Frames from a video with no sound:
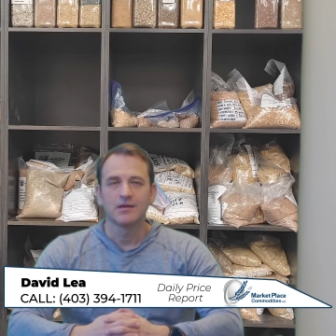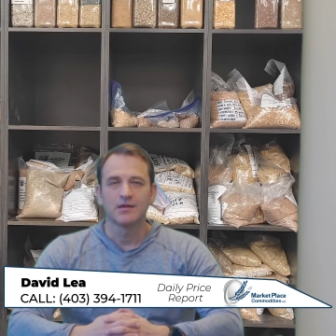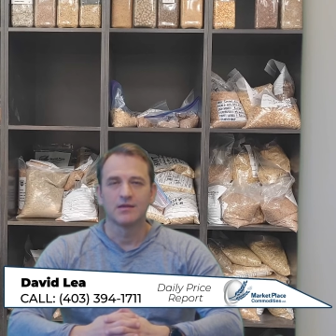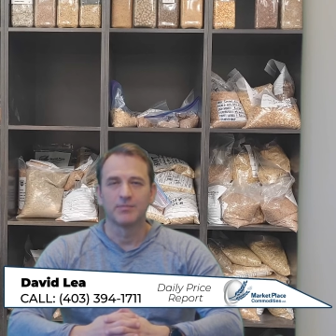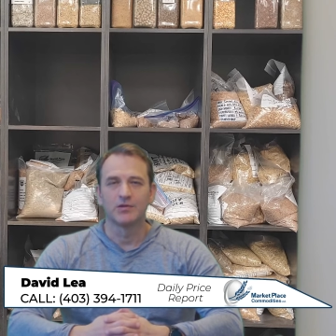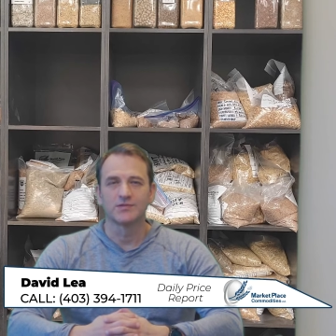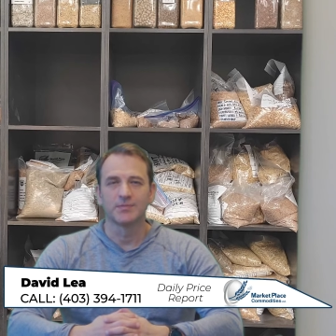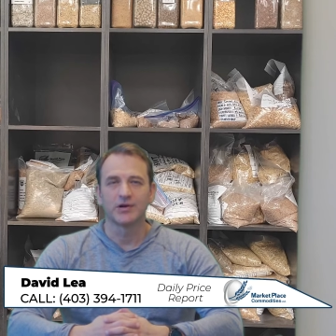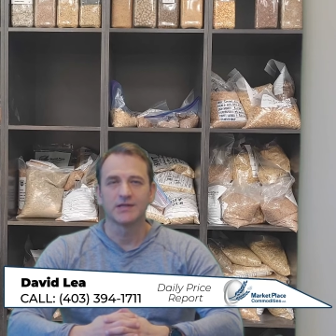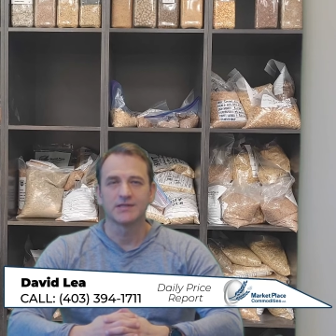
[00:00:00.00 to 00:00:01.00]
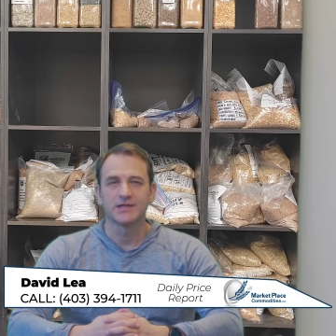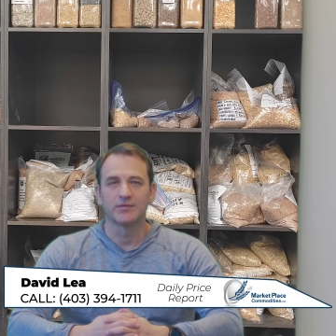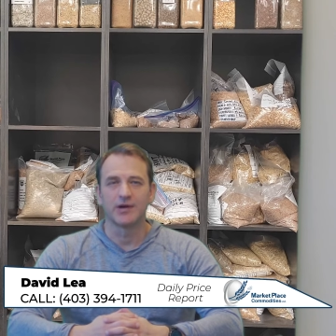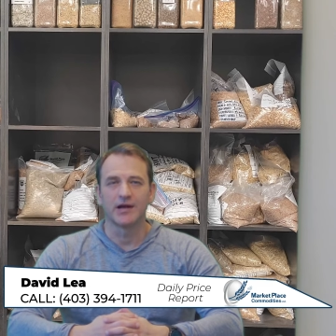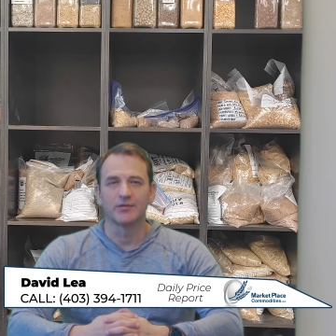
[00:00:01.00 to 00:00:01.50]
In the pulse markets
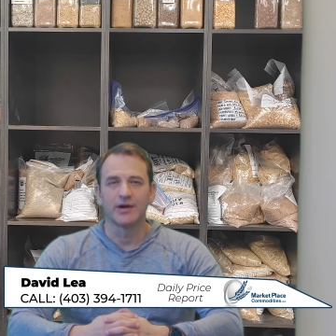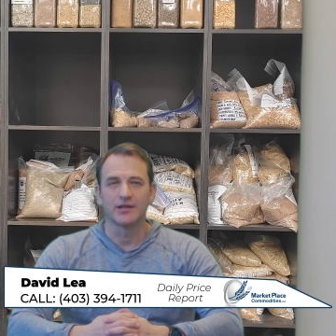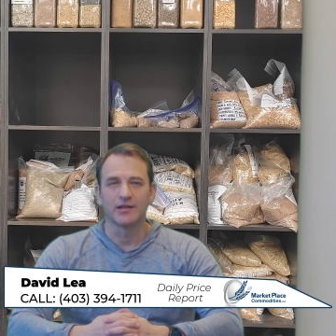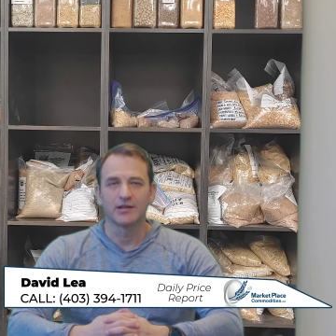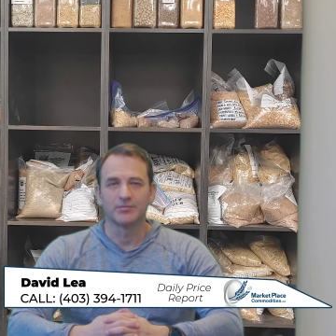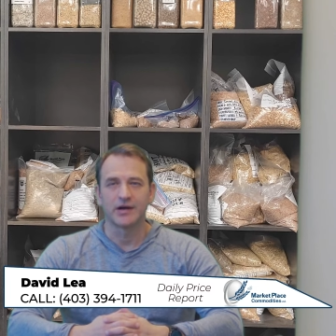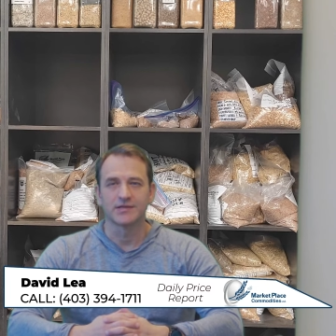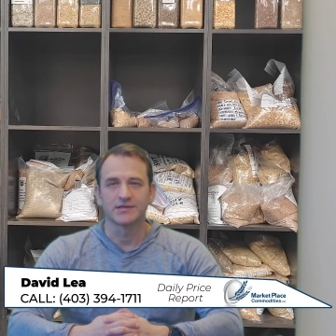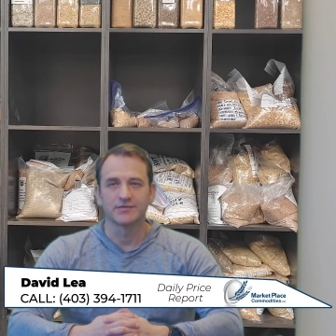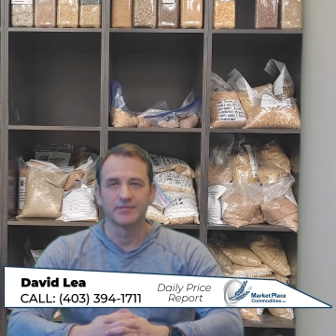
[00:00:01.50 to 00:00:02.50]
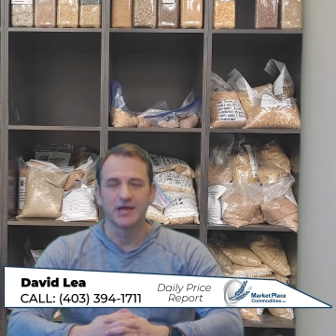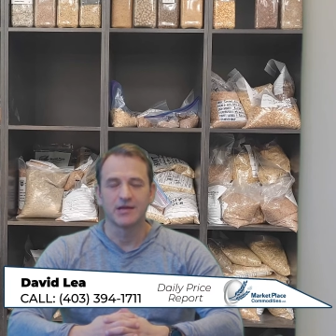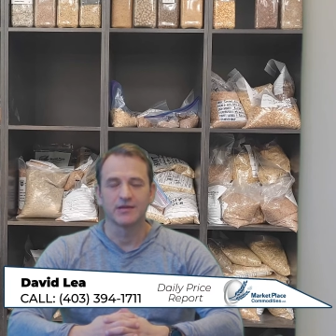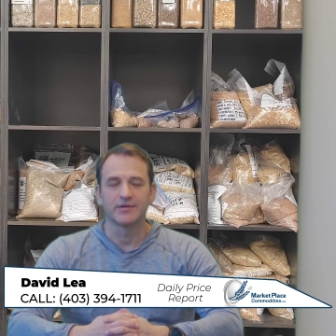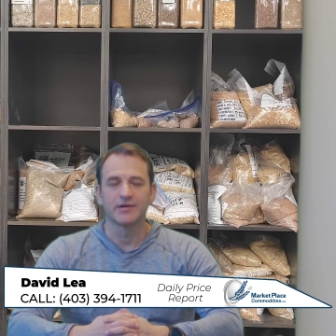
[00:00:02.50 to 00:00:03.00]
nearby, red lentil prices
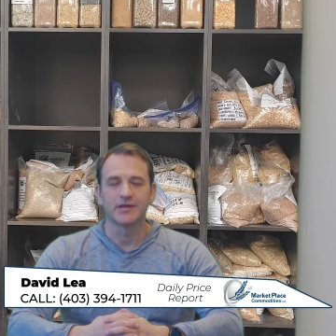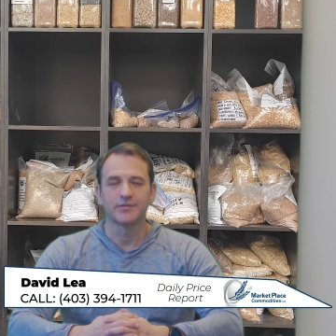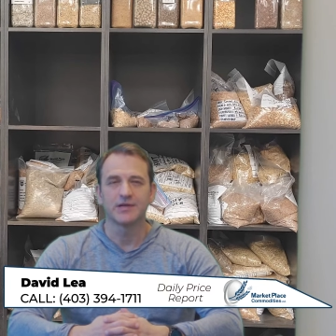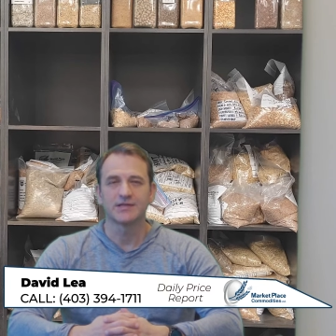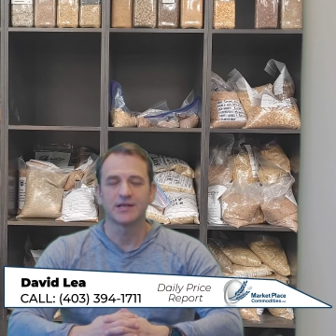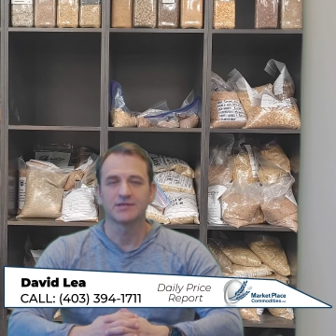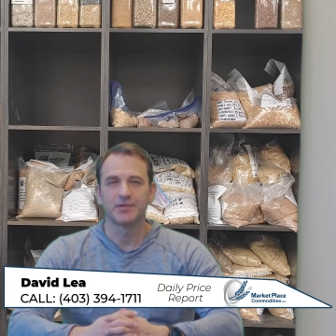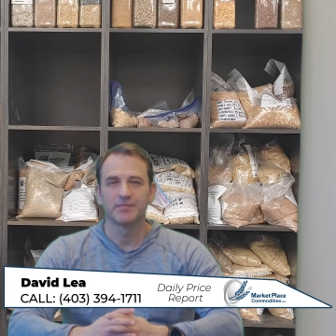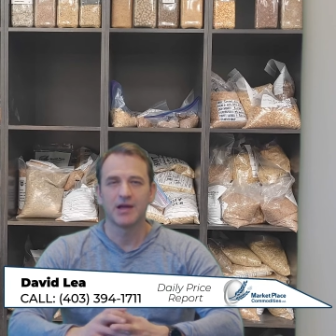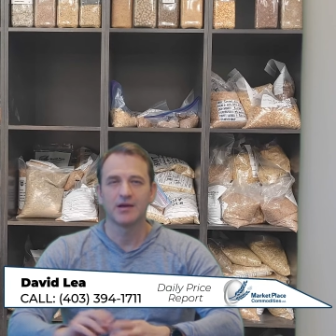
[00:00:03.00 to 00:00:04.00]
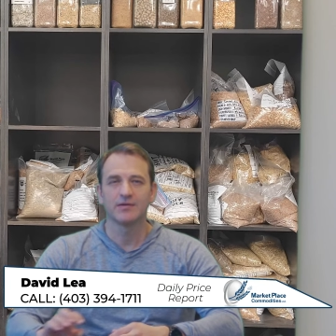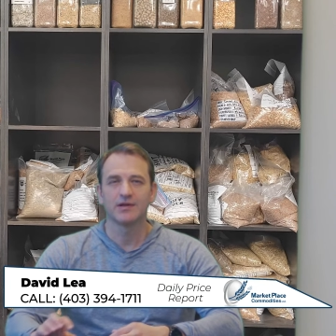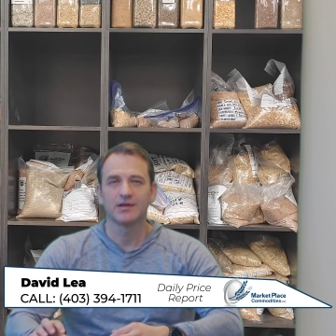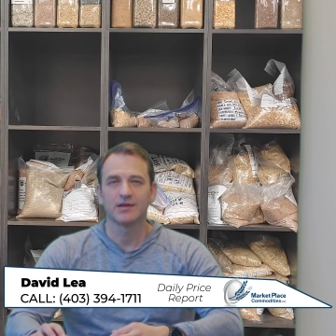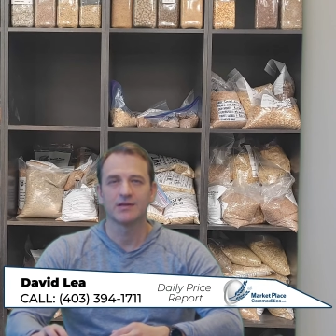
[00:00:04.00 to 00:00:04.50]
remain at 33 cents per
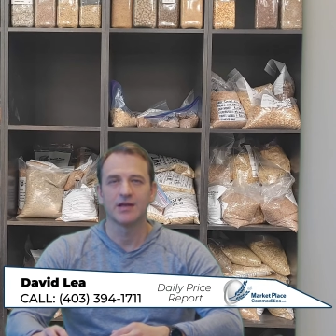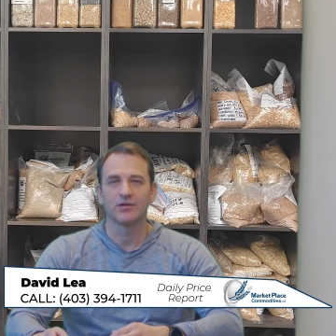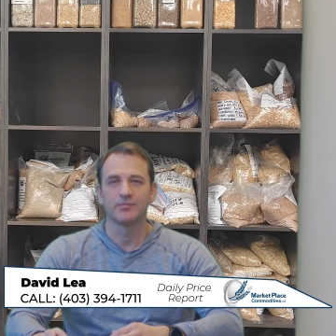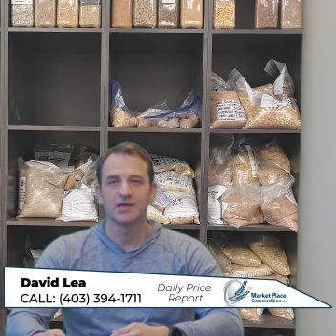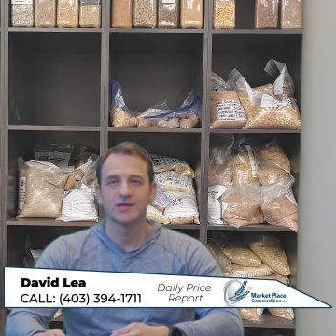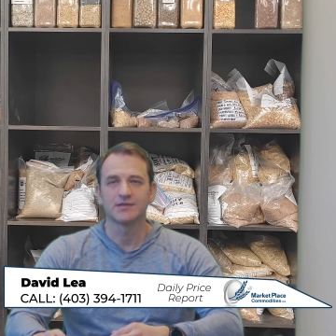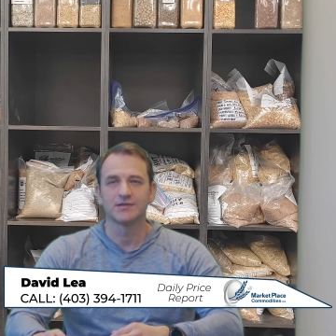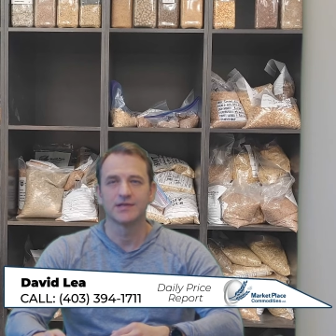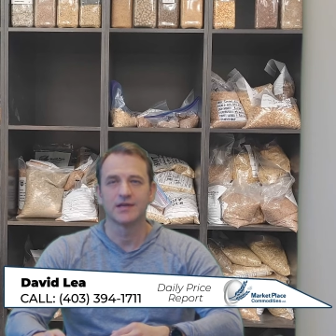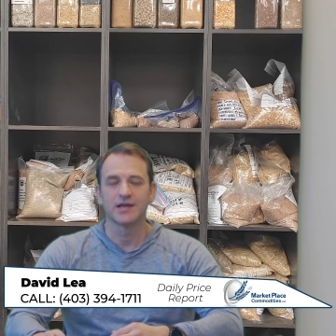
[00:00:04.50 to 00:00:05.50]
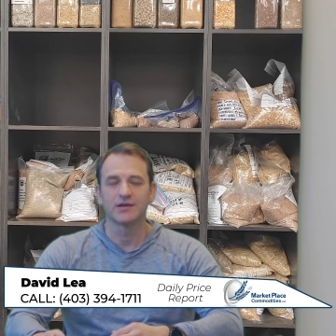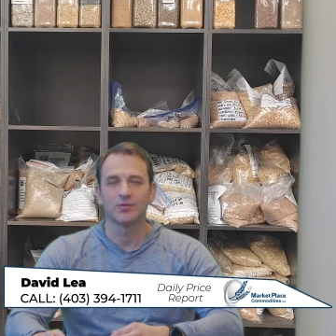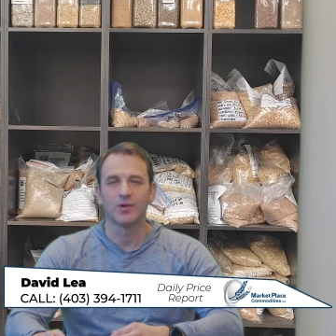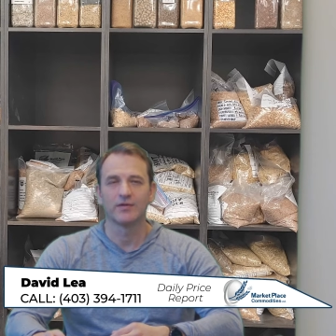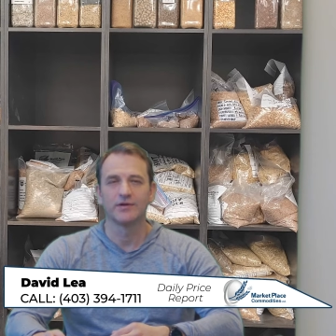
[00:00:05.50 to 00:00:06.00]
pound, and yellow peas are sitting at
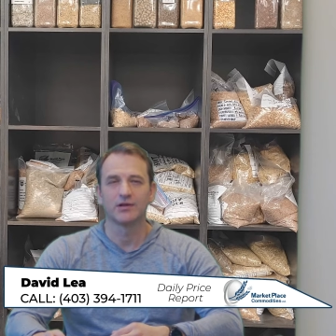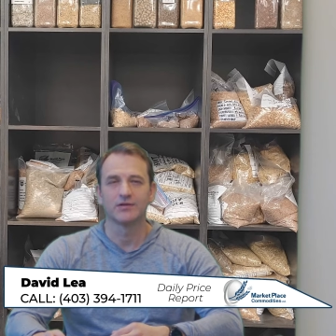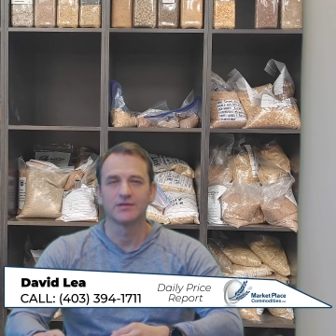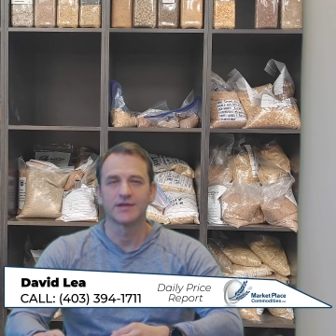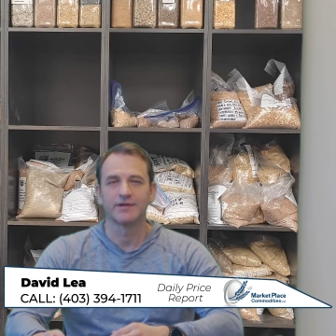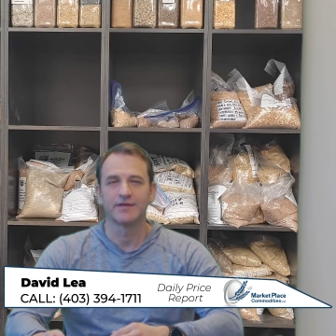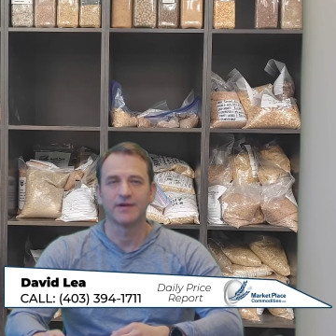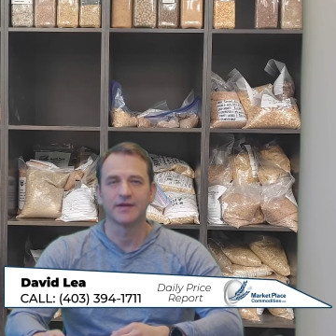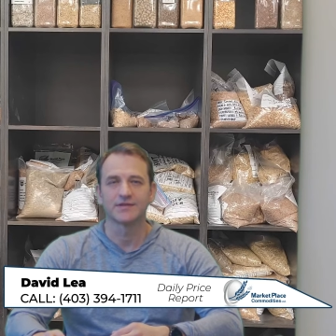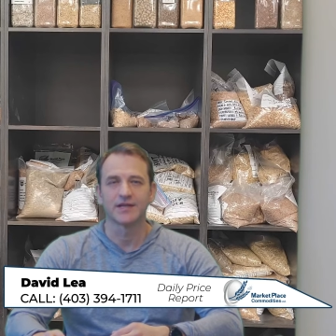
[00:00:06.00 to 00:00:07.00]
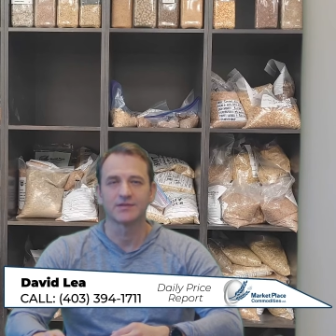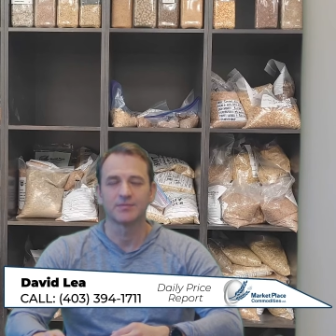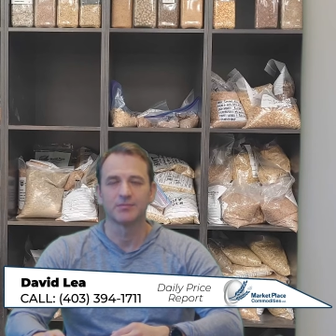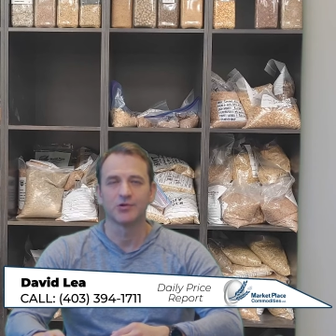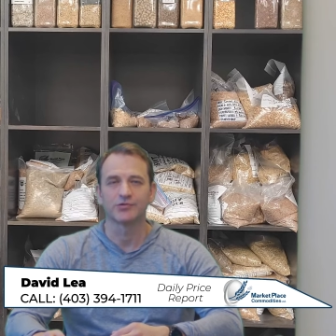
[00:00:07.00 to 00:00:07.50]

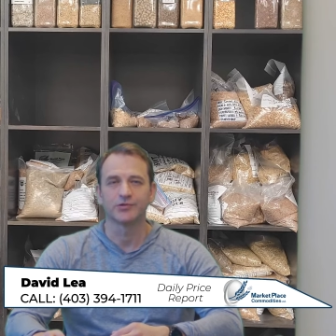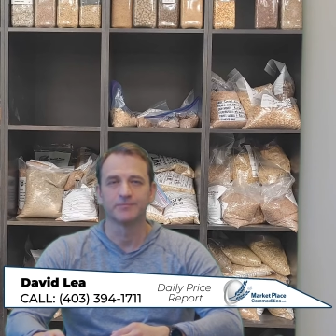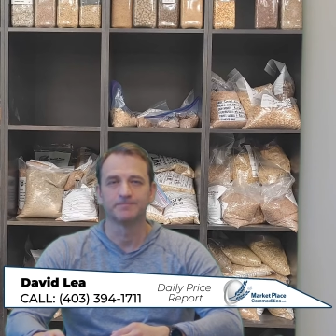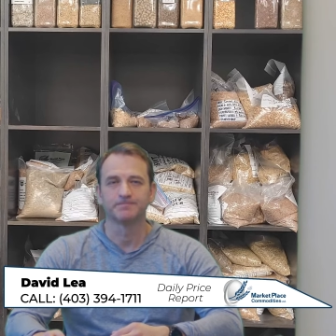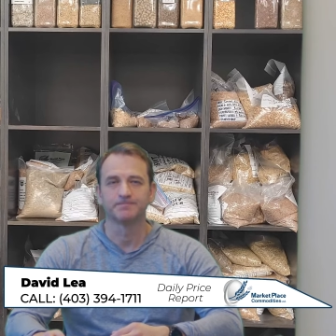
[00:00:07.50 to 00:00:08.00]
$12.75 per bushel.